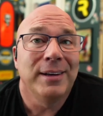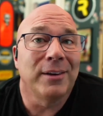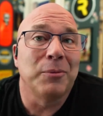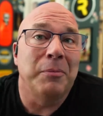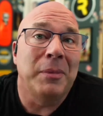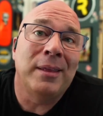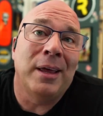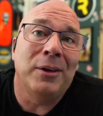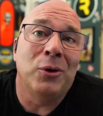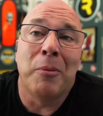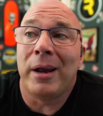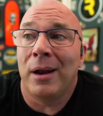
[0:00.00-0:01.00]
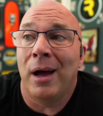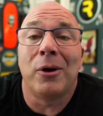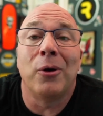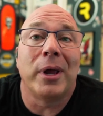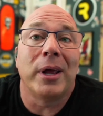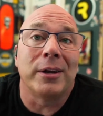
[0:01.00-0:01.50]
Doesn't mean that you might
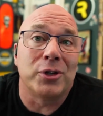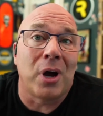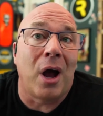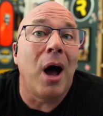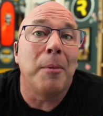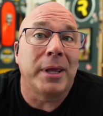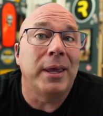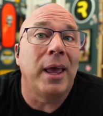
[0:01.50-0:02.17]
not go get a job